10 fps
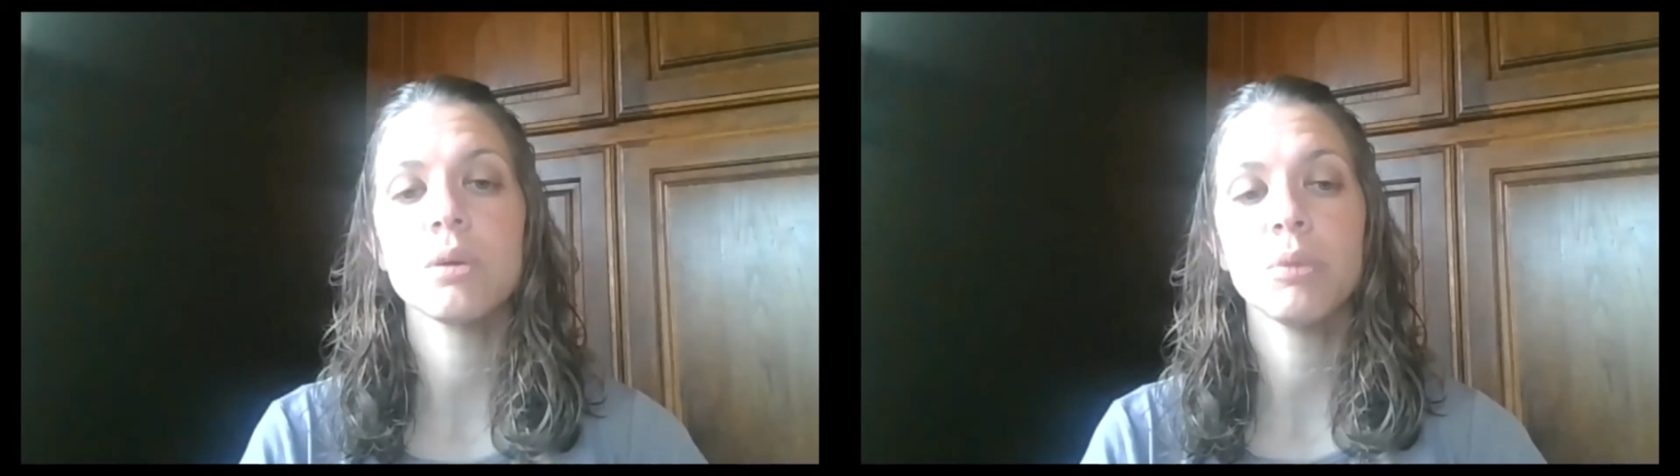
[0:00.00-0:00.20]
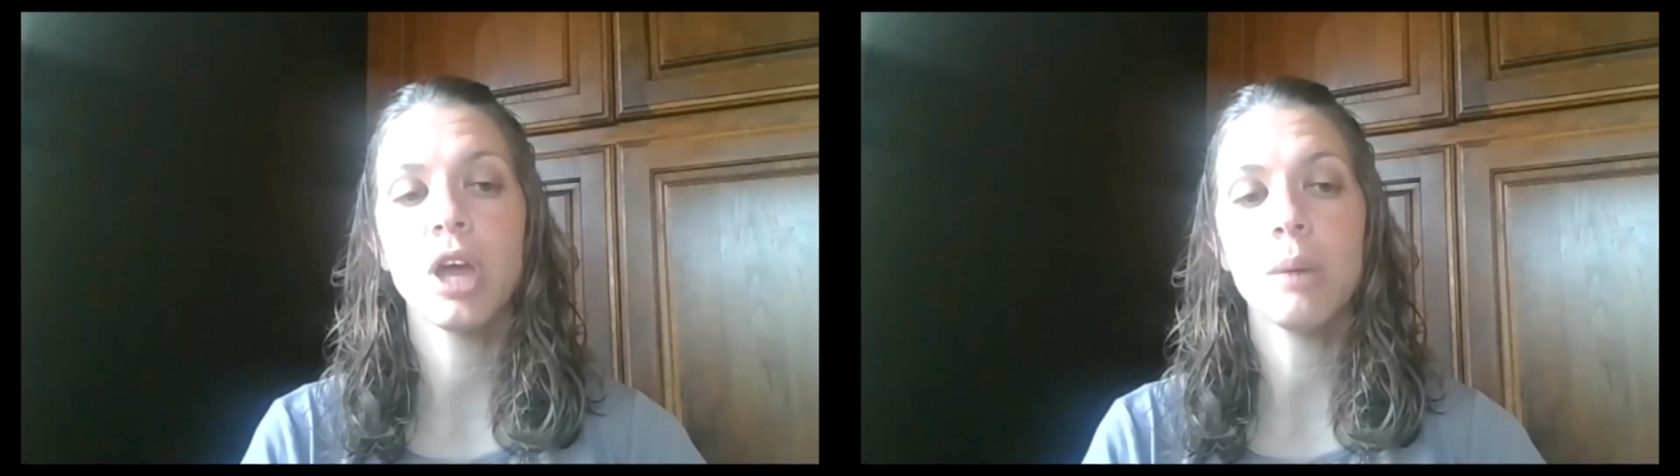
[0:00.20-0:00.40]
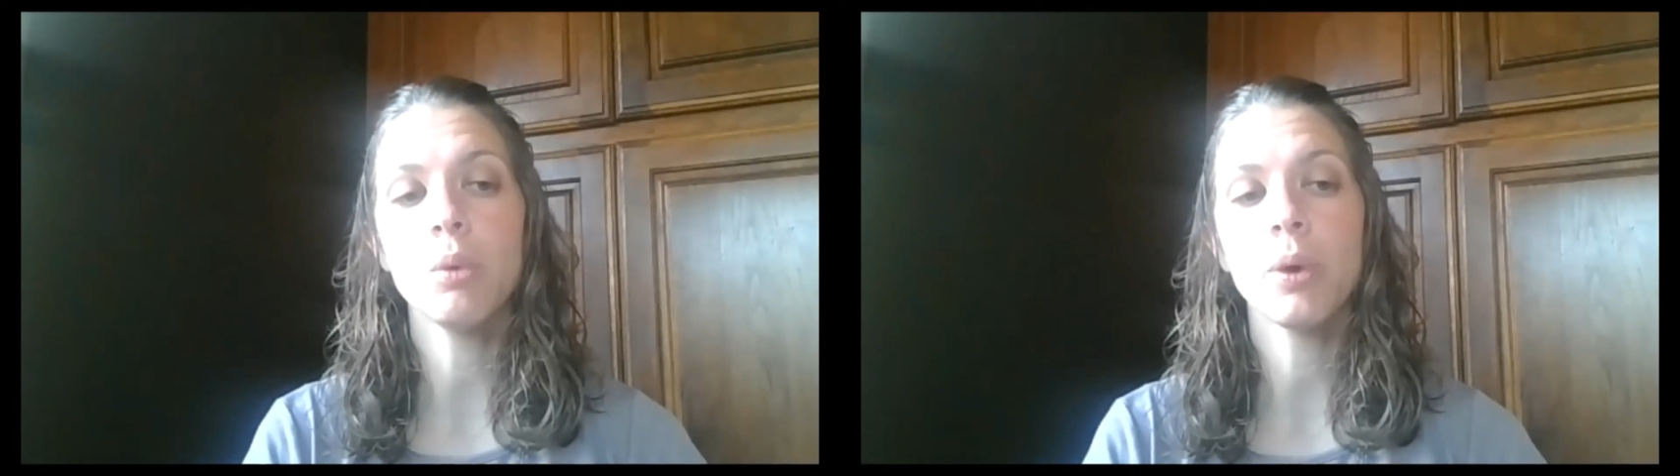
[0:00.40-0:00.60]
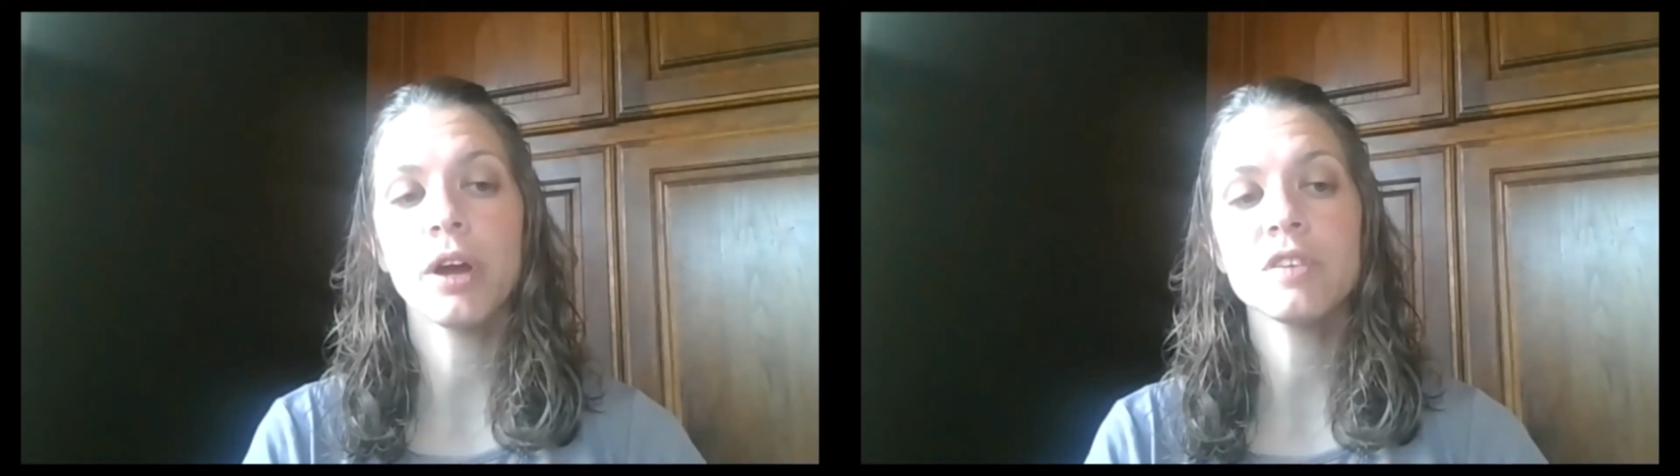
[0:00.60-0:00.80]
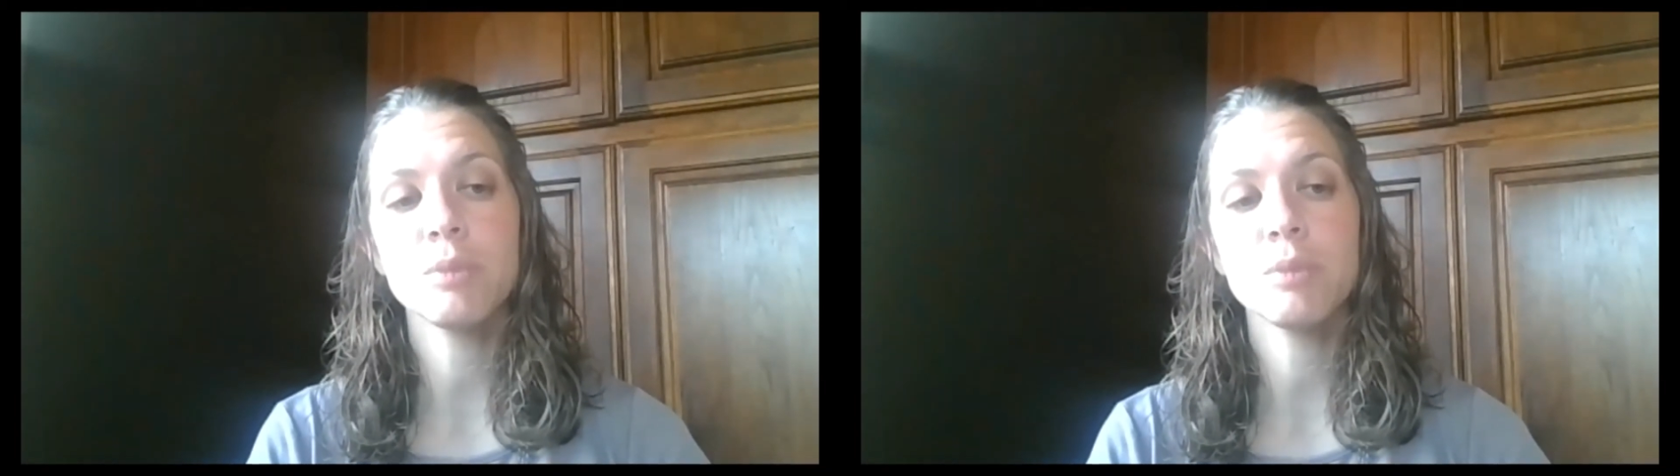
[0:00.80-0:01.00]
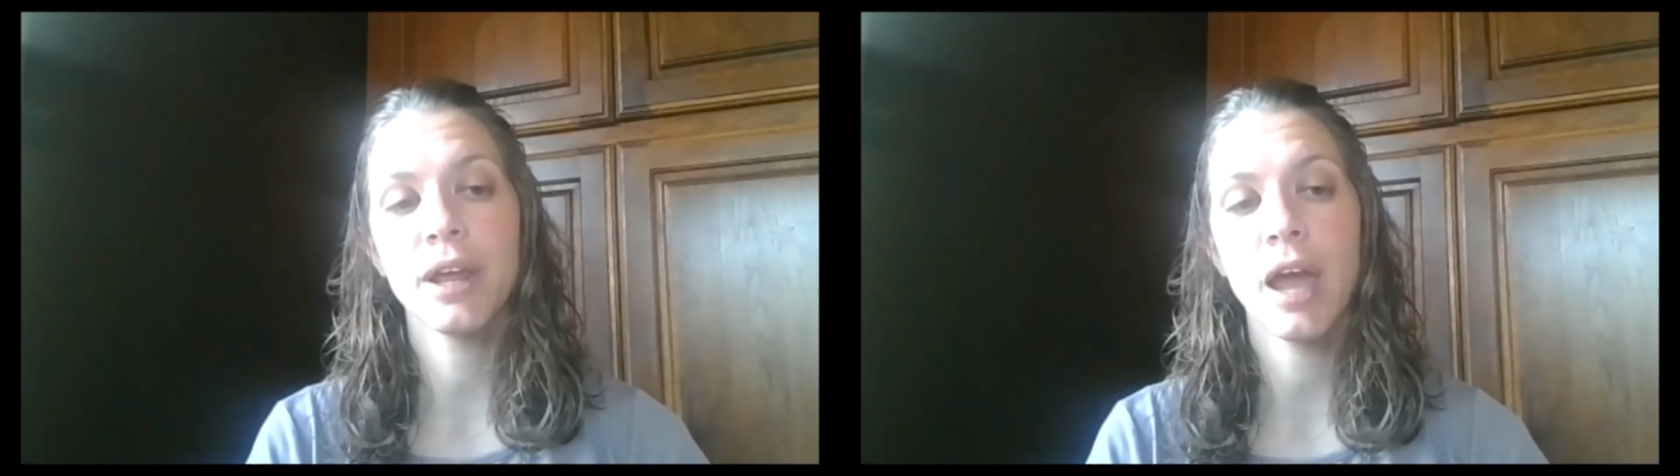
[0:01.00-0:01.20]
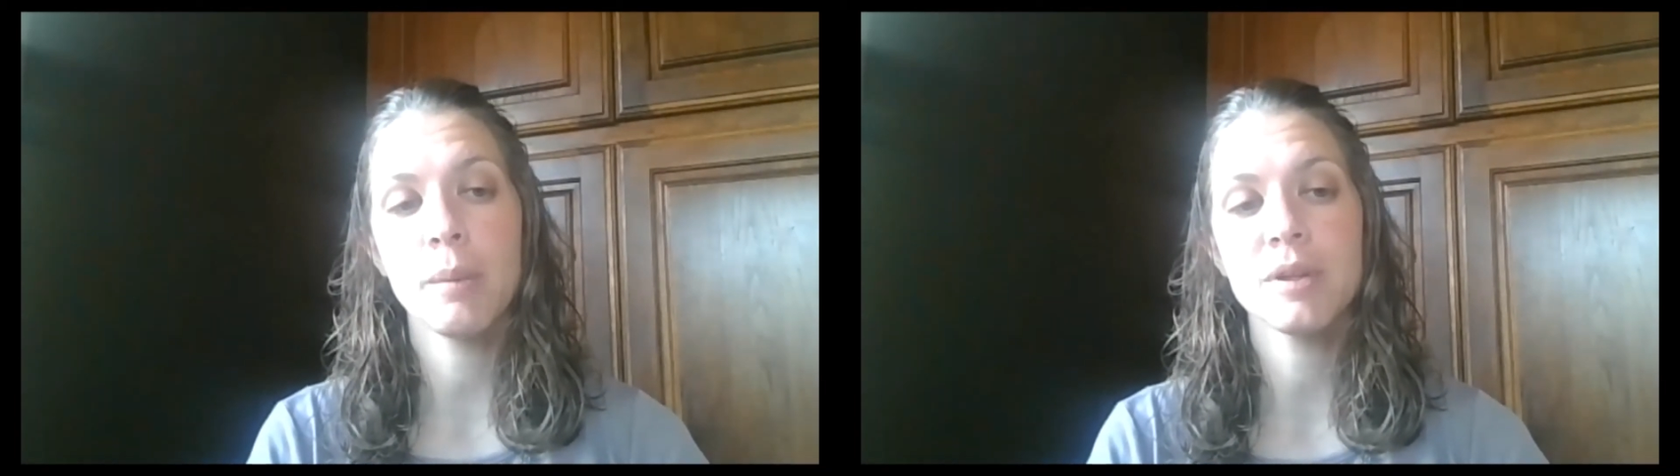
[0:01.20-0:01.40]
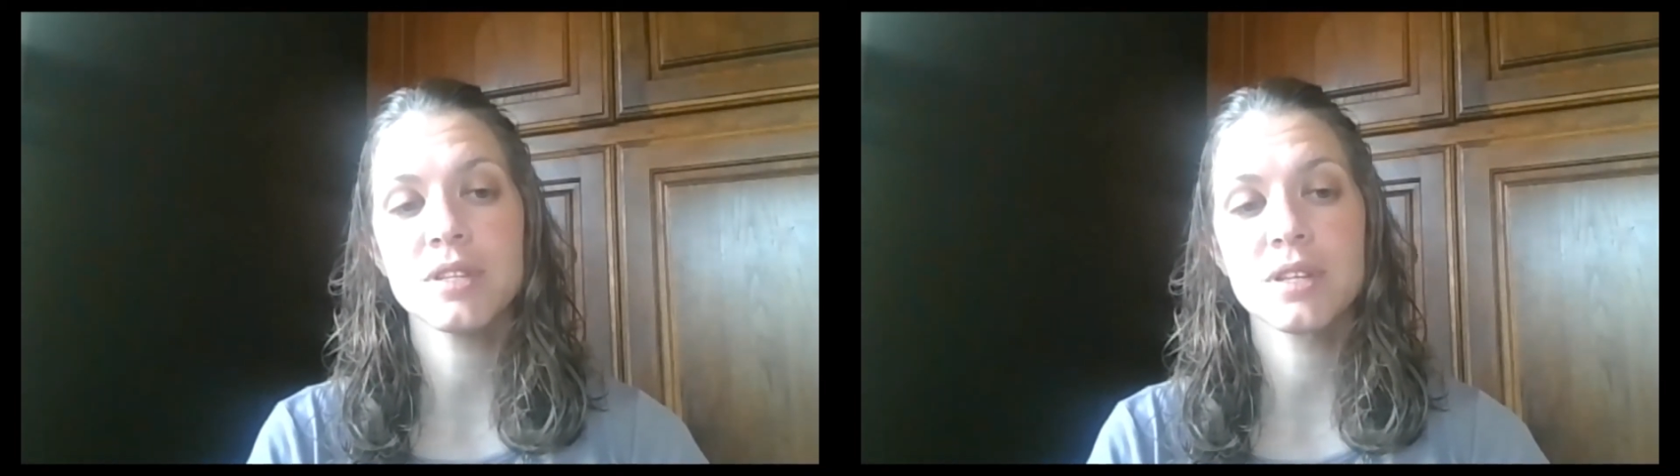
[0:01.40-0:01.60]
become aware of spending habits,